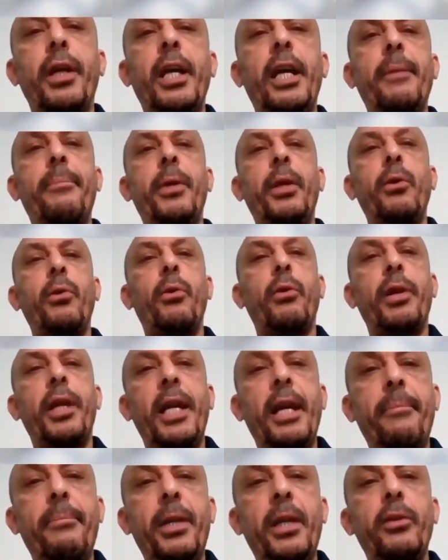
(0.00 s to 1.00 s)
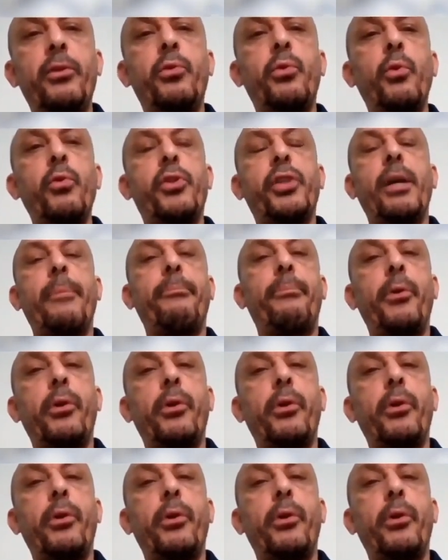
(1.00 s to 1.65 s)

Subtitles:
nor-epi or epi to